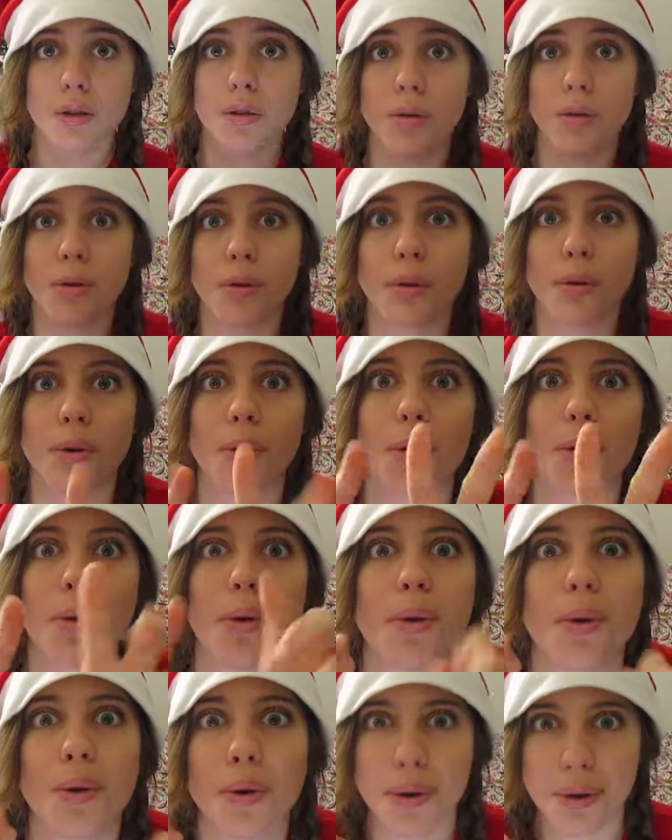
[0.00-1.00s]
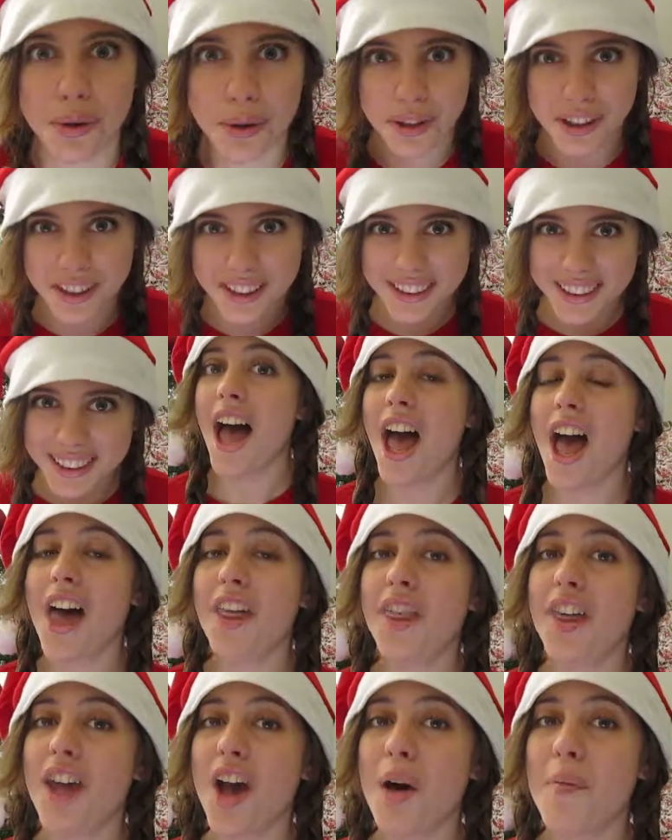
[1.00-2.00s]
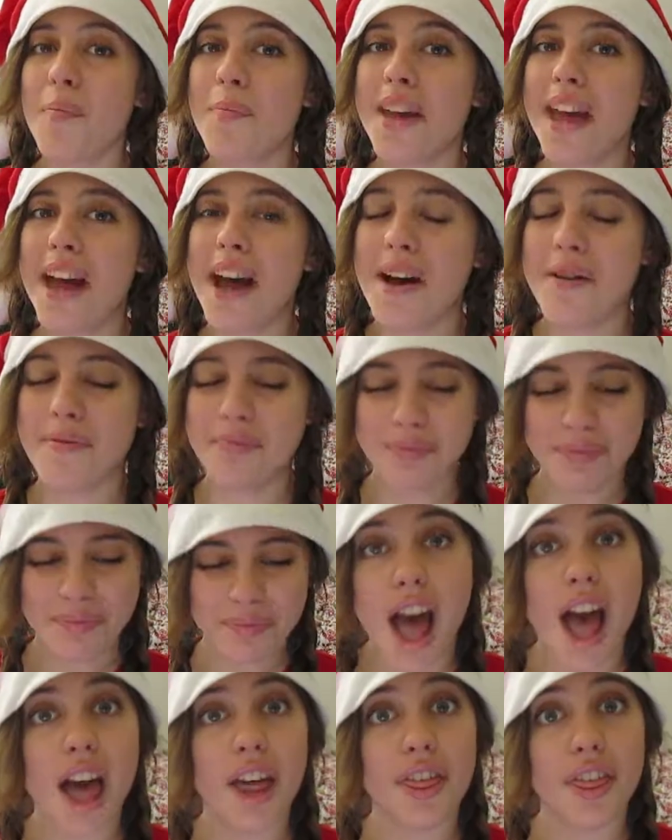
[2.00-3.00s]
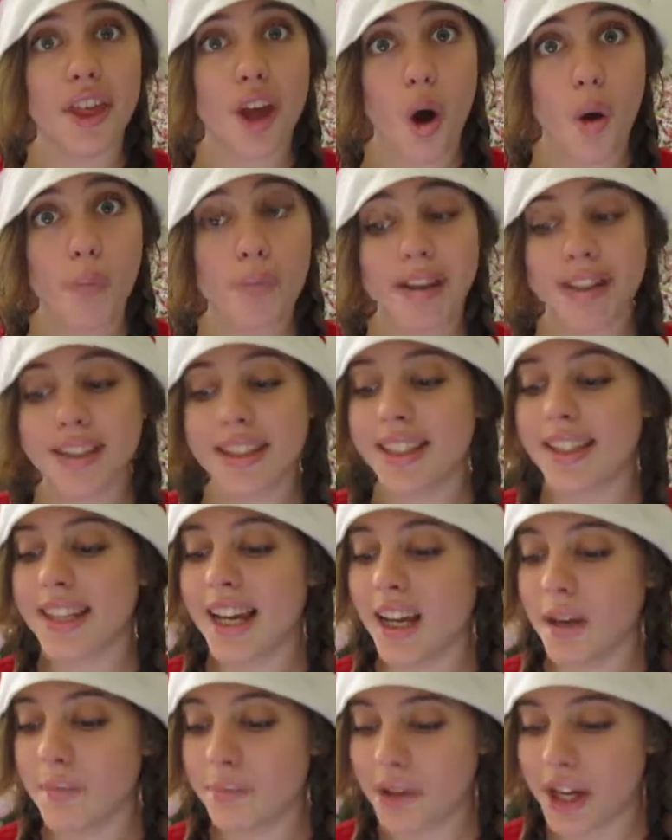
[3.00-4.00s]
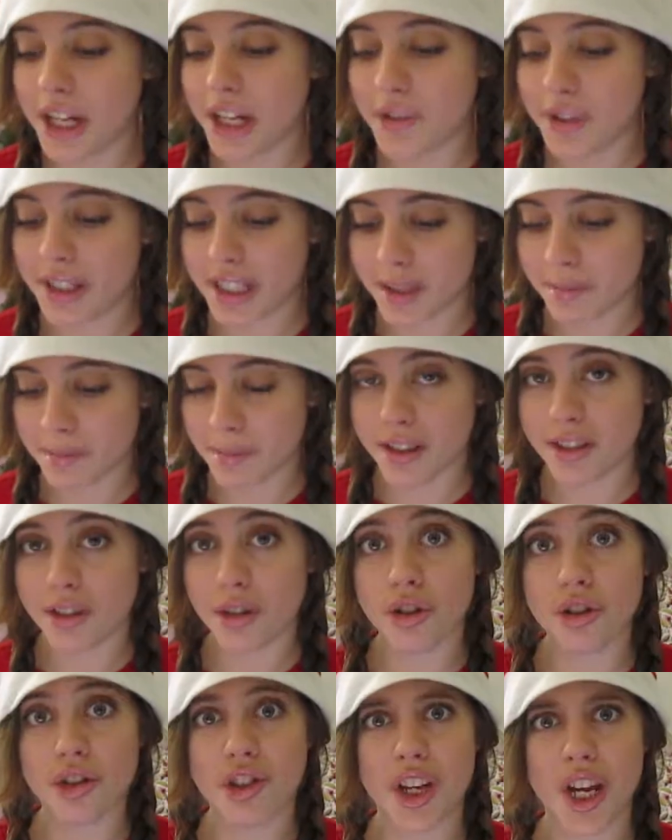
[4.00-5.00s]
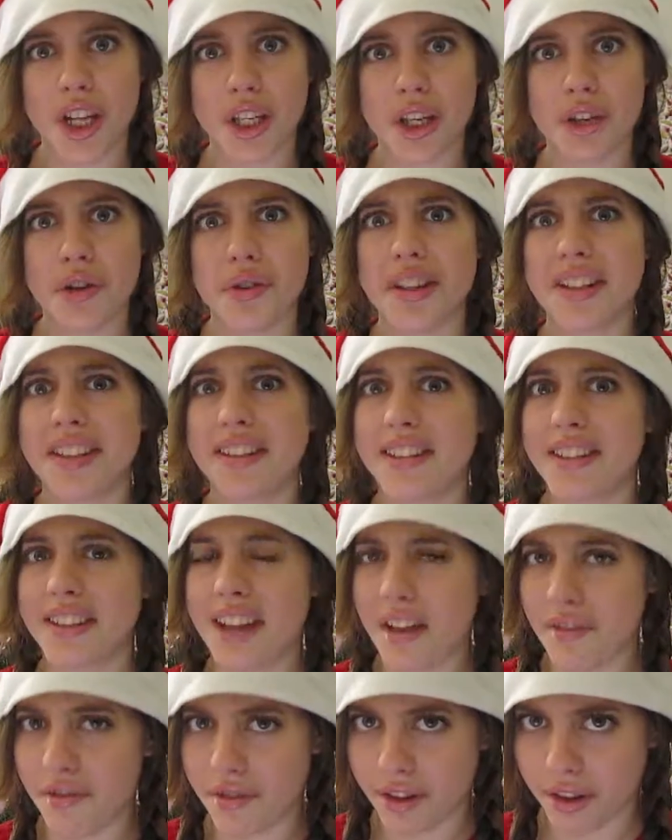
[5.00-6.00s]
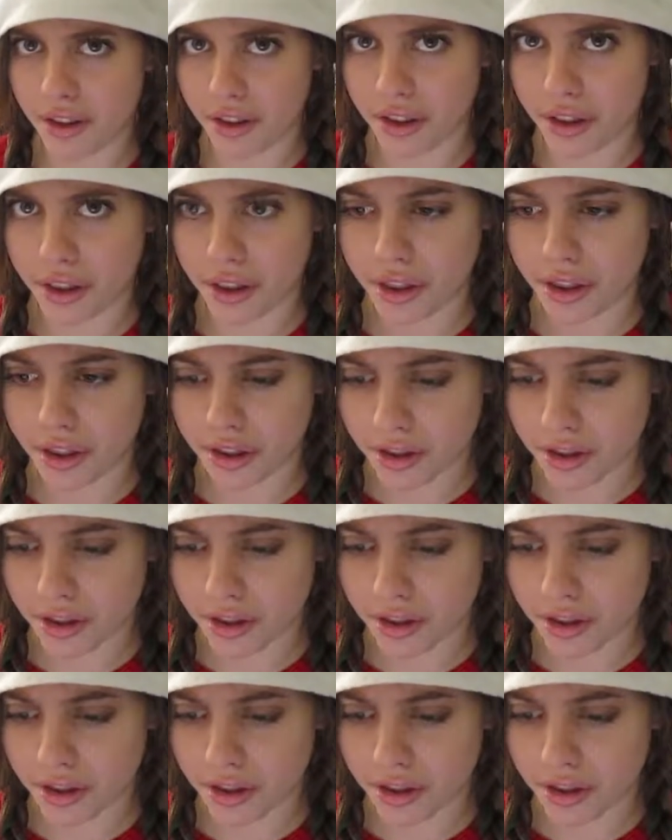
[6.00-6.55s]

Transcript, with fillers: Ooh. Ethiopia. Ethiopians celebrate Christmas on January 7th.